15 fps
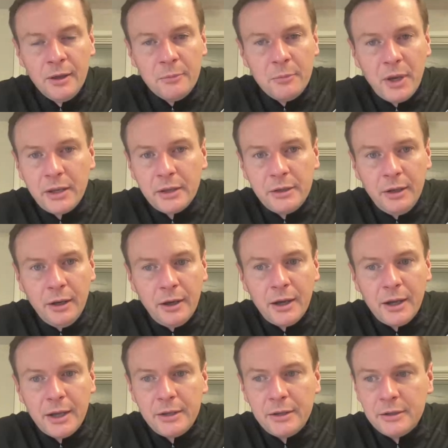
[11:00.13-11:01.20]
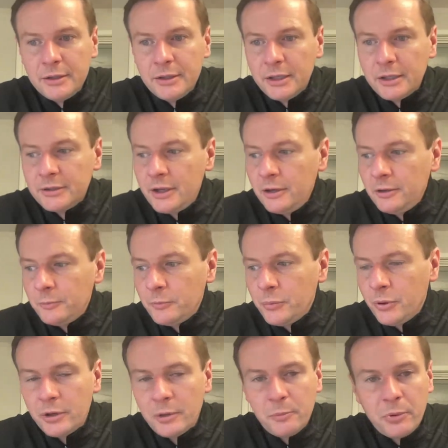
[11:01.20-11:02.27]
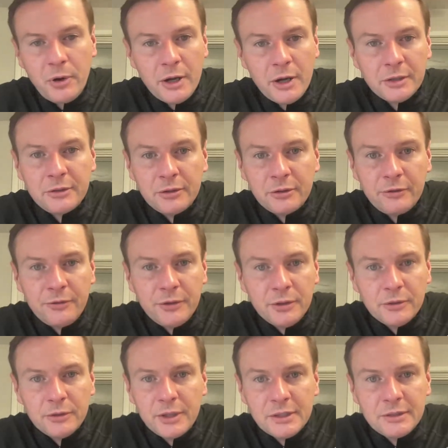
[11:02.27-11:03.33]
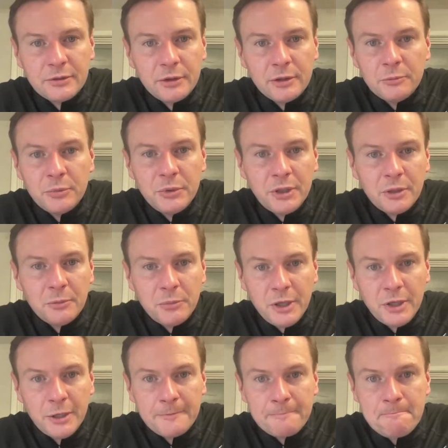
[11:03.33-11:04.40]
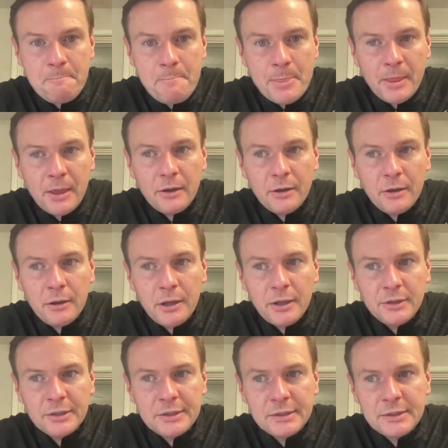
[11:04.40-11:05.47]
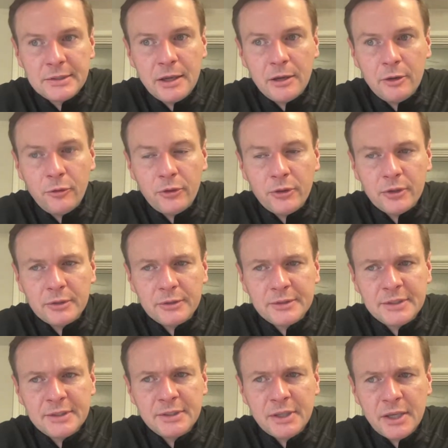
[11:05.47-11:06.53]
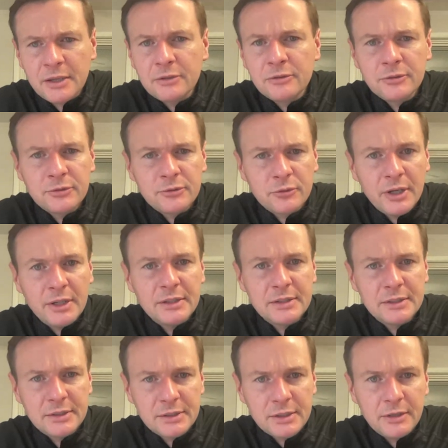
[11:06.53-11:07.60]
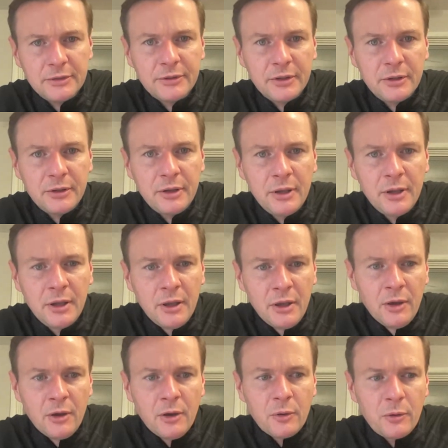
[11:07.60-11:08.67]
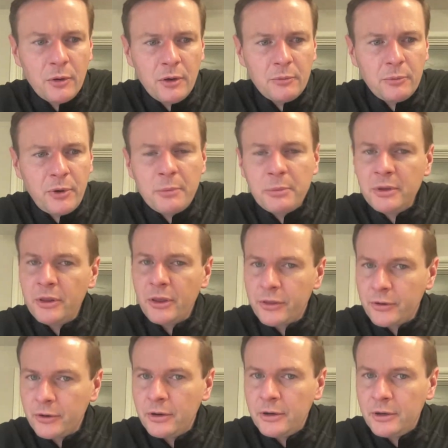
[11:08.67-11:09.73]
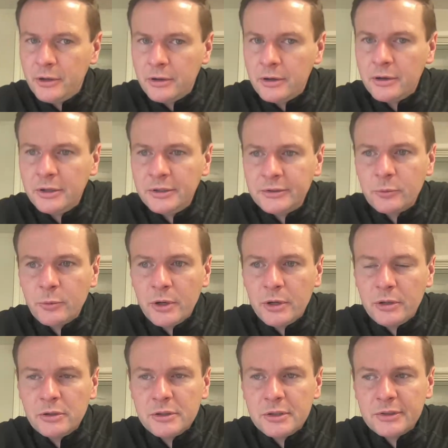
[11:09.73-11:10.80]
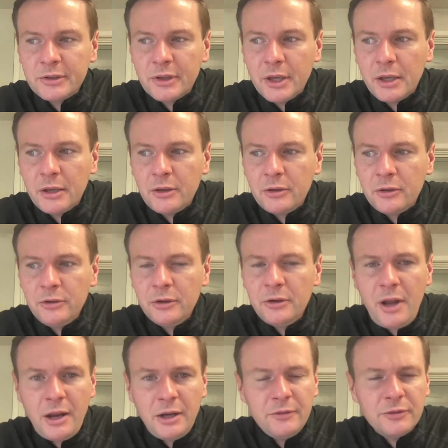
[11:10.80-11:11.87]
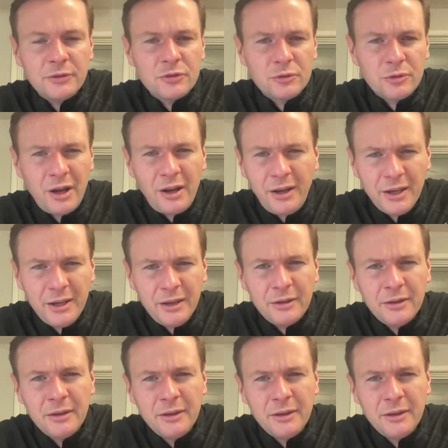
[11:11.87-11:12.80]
my God, they don't put a product on the field that's going to be competing. And this is now the second straight season, probably the third in earnest, where you're just you're not even trying.